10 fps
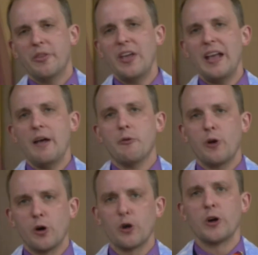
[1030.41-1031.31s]
but they
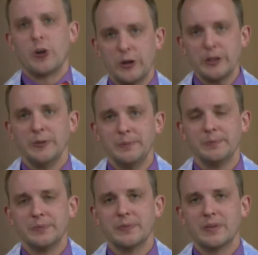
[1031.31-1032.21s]
have heard
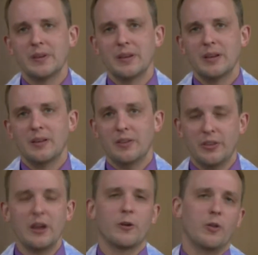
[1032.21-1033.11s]

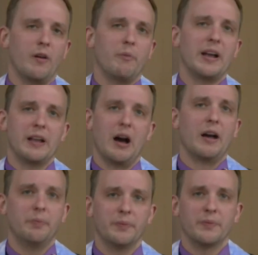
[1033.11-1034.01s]
that they are loved by
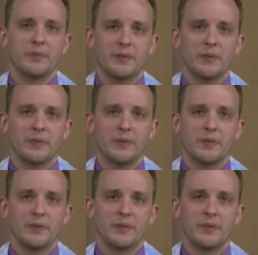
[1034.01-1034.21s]
God,